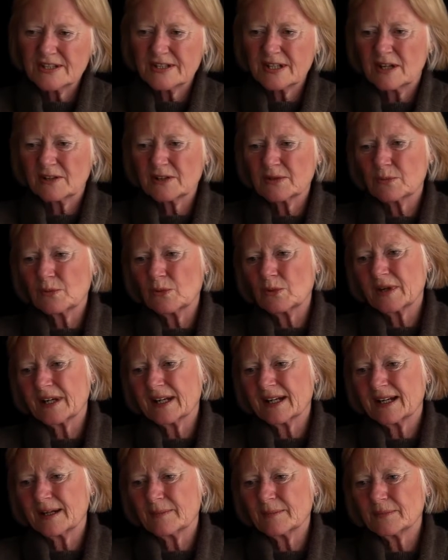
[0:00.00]
and he started
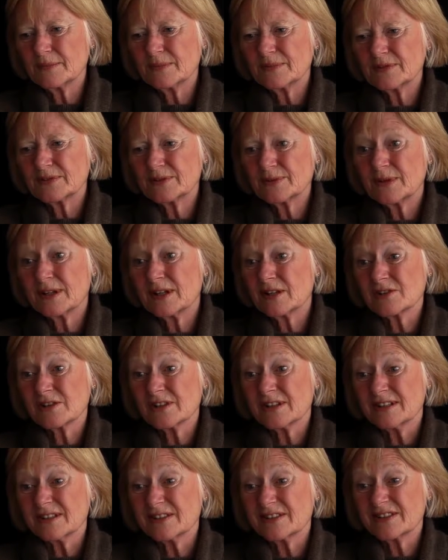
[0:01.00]
walking up to our
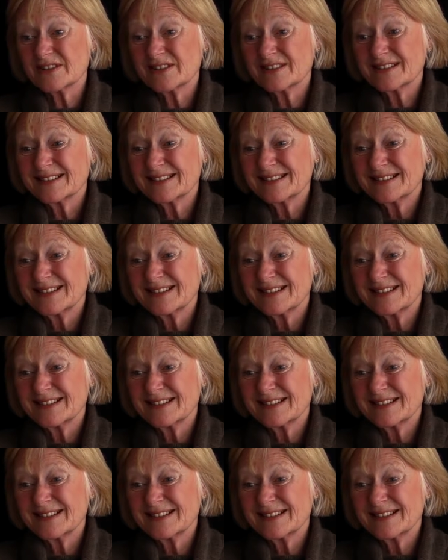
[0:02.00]
church